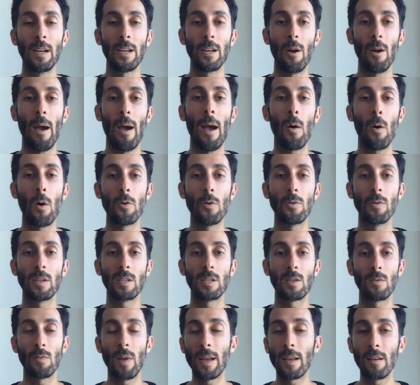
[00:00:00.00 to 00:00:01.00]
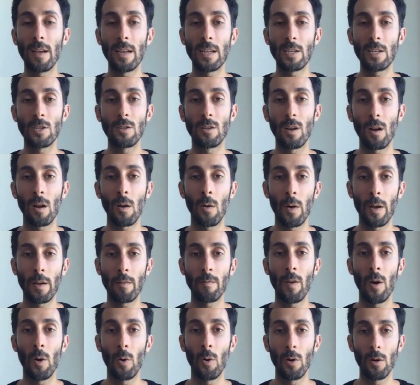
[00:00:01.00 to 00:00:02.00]
how onerous the regulations are going
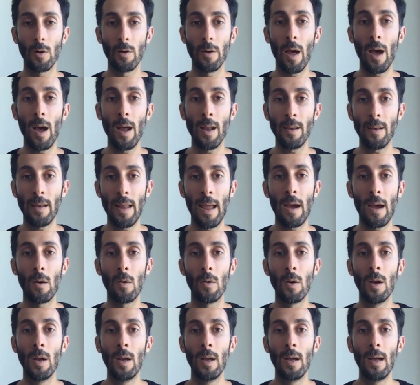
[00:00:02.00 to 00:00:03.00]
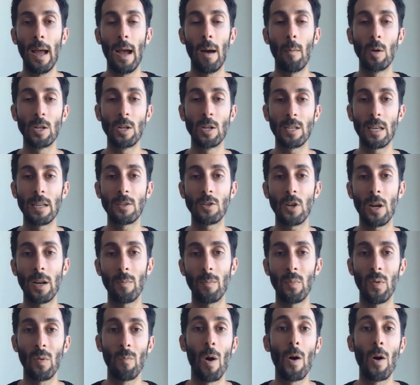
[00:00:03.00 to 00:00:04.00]
forward or not, and how much they try to
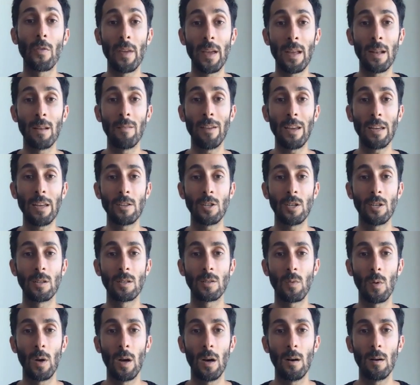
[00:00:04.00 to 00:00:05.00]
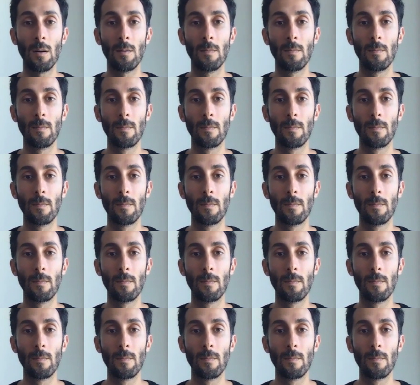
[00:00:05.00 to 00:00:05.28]
promote the innovation as well.